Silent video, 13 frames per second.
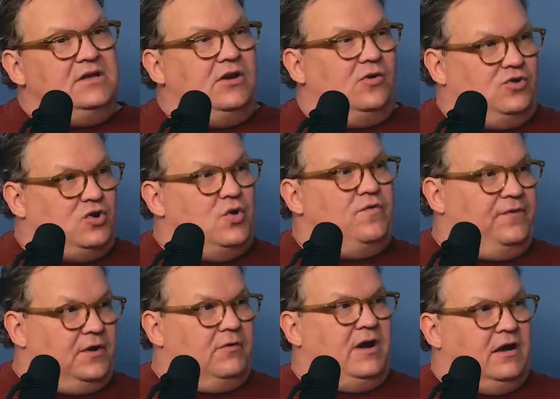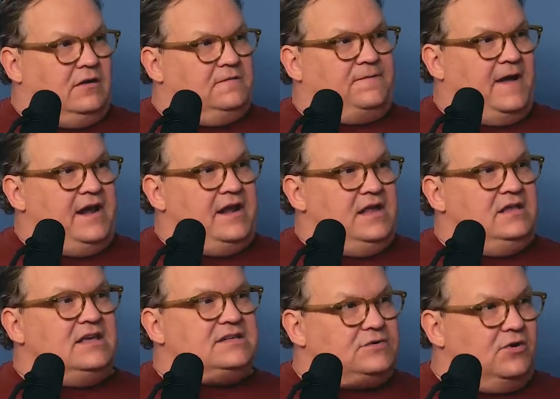goofing around
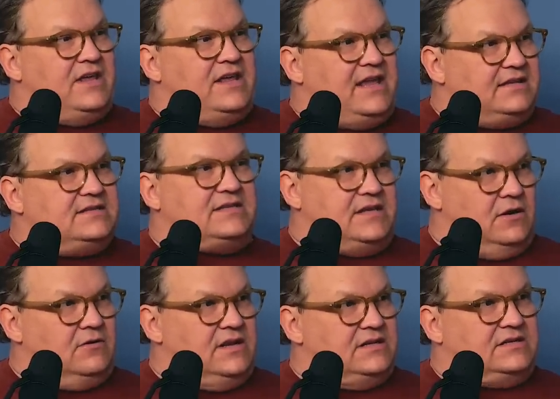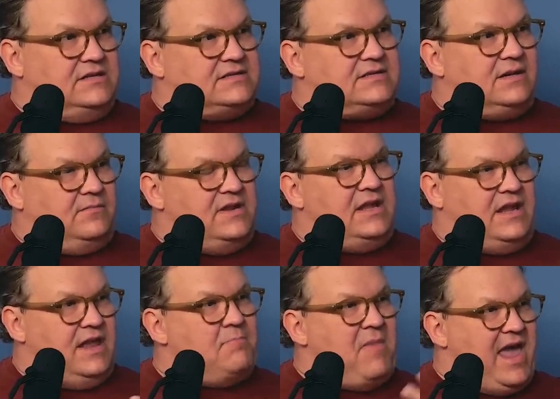fighting that sort of gets serious because
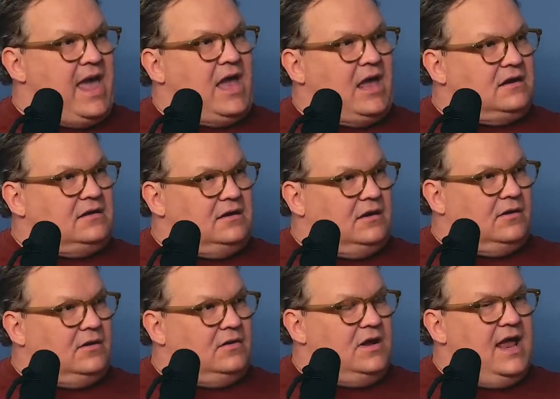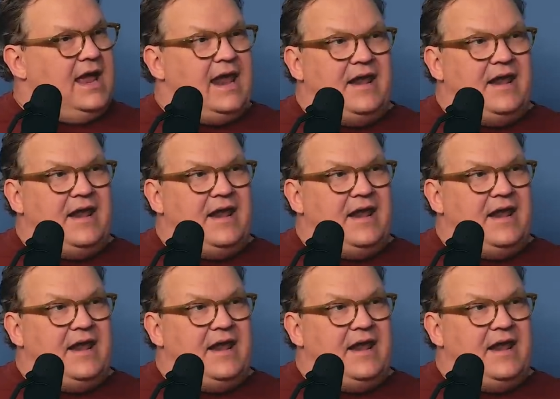you get mad, you know?